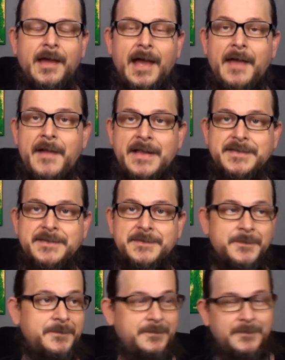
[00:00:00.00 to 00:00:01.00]
and that's
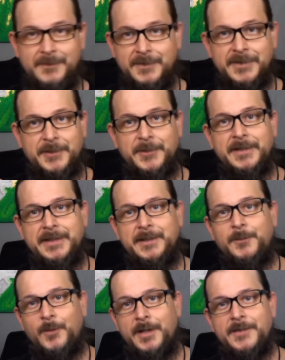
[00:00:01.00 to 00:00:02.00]
literally
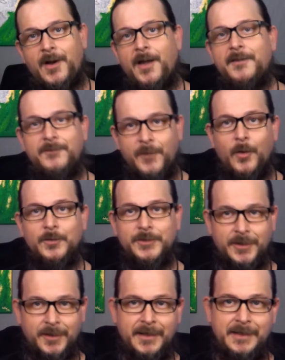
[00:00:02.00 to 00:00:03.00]
what is on a
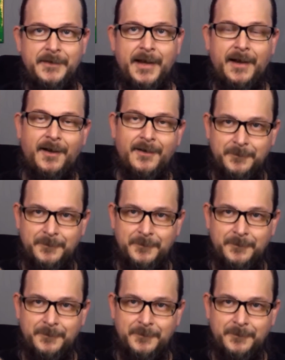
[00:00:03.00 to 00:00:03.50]
folder in there,